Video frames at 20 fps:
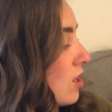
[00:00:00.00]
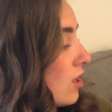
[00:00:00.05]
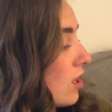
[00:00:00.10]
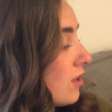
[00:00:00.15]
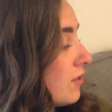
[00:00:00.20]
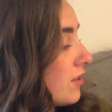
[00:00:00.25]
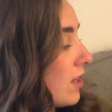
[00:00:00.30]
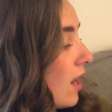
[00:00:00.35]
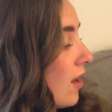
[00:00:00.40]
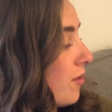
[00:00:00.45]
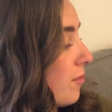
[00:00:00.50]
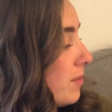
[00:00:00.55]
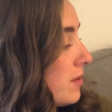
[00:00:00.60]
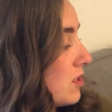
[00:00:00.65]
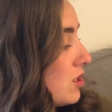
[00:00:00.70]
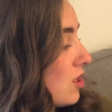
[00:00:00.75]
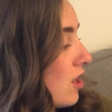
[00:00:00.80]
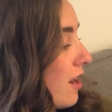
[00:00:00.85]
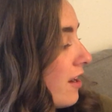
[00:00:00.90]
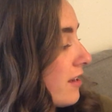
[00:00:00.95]
called carpet
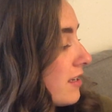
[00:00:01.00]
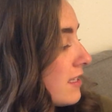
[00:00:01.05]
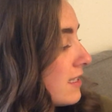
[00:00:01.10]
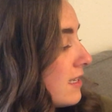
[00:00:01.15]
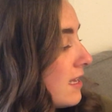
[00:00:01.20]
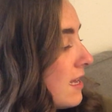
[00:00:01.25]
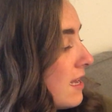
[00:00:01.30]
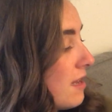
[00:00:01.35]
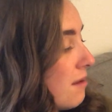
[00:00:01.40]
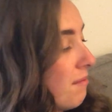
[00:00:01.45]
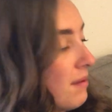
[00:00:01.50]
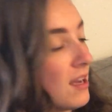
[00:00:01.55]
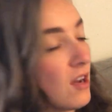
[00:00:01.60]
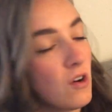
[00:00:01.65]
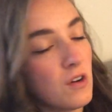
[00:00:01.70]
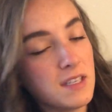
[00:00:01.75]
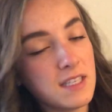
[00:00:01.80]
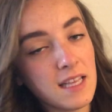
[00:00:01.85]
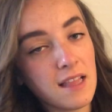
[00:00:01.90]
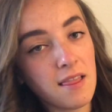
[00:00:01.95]
sharks
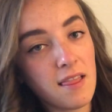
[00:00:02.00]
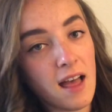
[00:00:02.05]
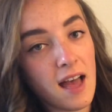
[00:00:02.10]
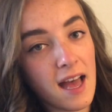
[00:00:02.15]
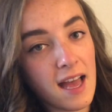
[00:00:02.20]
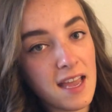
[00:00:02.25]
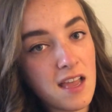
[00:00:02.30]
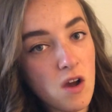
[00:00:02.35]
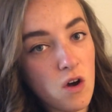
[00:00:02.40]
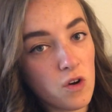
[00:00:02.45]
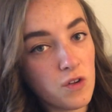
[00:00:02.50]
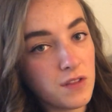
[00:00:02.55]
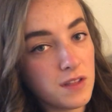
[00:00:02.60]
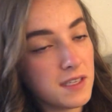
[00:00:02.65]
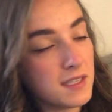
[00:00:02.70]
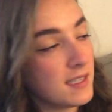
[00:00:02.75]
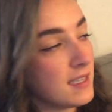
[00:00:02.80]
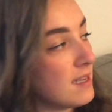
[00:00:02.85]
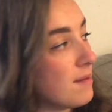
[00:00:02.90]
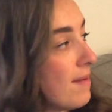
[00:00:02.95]
because they lie on the
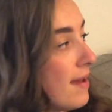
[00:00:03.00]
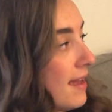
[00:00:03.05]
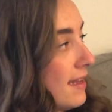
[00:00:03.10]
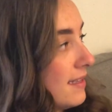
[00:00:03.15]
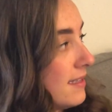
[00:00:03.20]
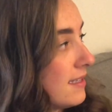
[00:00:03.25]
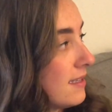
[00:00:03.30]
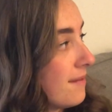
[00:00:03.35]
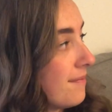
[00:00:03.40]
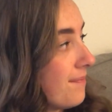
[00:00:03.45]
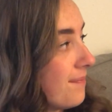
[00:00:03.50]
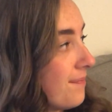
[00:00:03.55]
seabed.